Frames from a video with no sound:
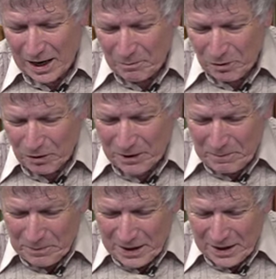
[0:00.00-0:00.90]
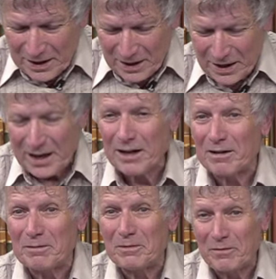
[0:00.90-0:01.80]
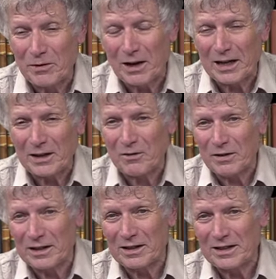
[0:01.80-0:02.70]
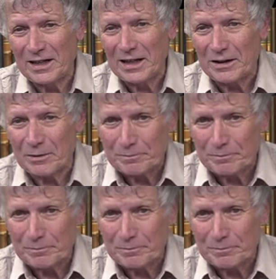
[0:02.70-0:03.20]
among the harem, if you like, of Henry VIII.